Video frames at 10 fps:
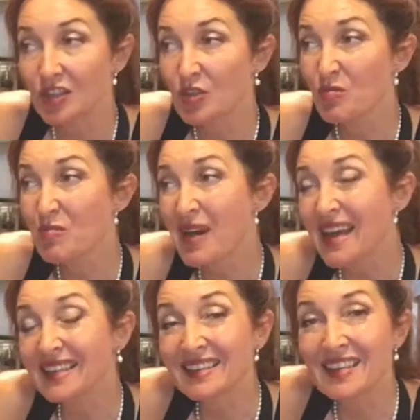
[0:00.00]
you
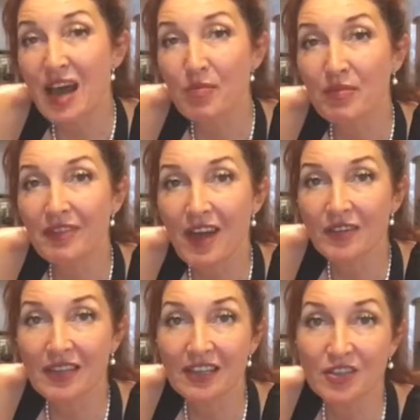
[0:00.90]
might end up
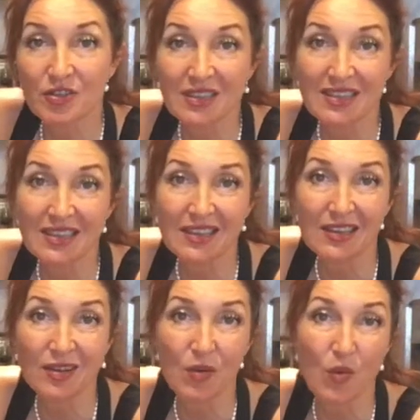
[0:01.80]
without
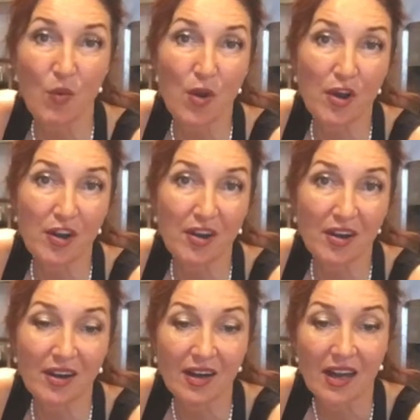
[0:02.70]
electricity or
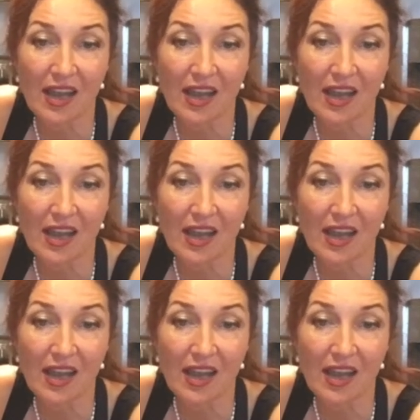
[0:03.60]
water